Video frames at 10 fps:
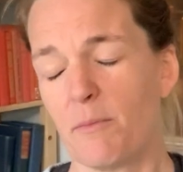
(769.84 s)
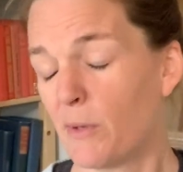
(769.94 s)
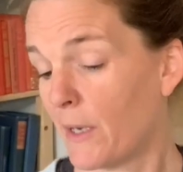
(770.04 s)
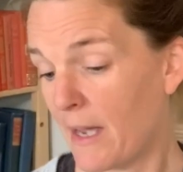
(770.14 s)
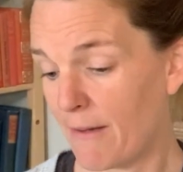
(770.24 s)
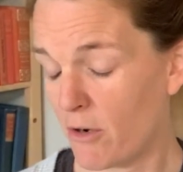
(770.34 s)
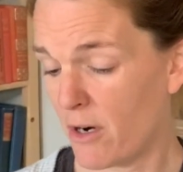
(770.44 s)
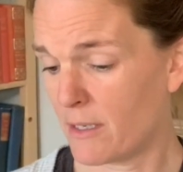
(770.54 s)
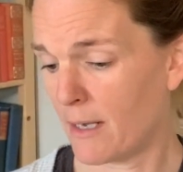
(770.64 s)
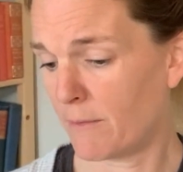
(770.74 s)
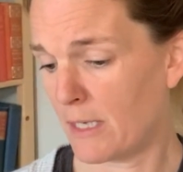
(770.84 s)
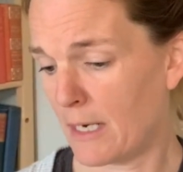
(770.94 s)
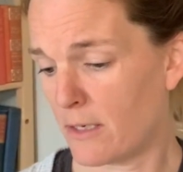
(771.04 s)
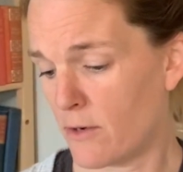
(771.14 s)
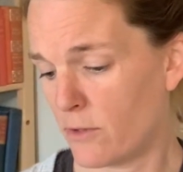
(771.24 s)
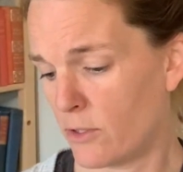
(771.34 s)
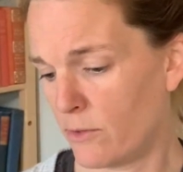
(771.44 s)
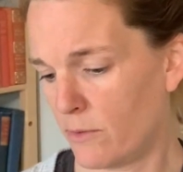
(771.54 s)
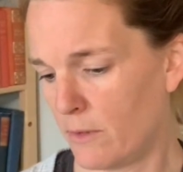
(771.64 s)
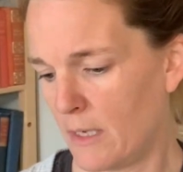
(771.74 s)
book I have a hard time saying no to.